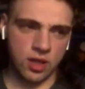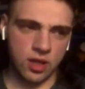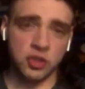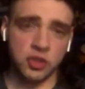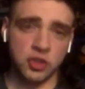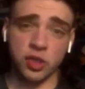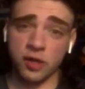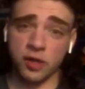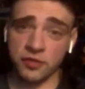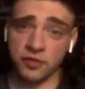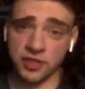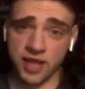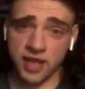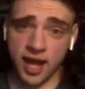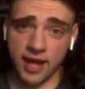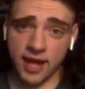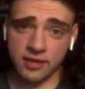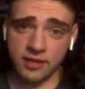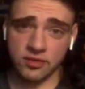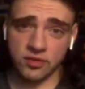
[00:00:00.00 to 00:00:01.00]
Surf
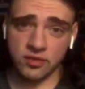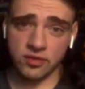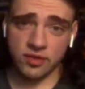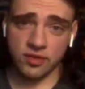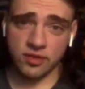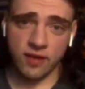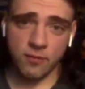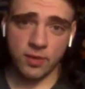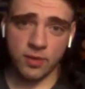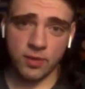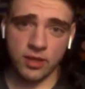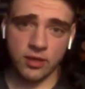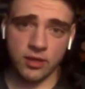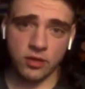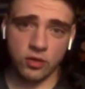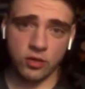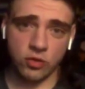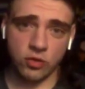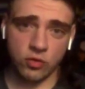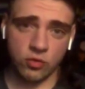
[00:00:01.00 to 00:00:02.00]
sides have been a
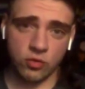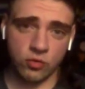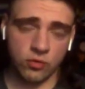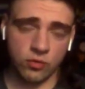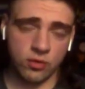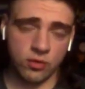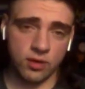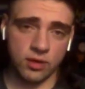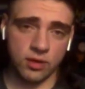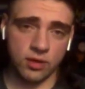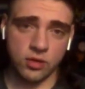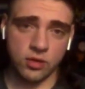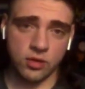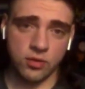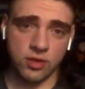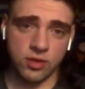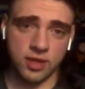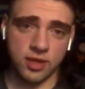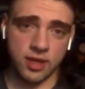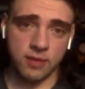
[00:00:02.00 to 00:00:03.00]
new
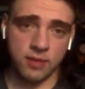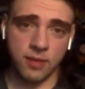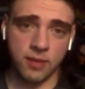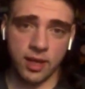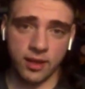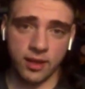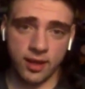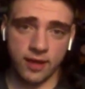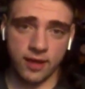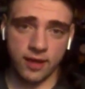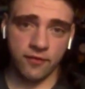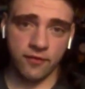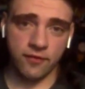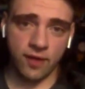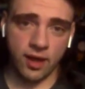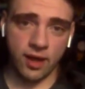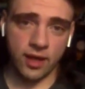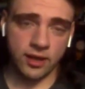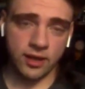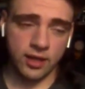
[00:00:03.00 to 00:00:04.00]
thing in my life.
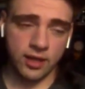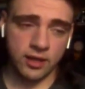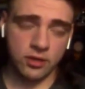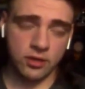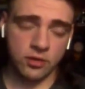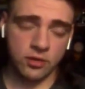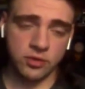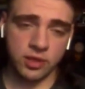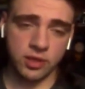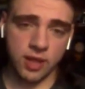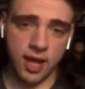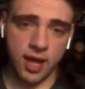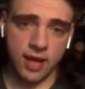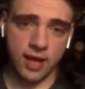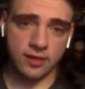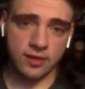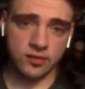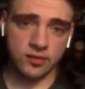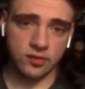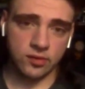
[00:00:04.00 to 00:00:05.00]
I like those a lot.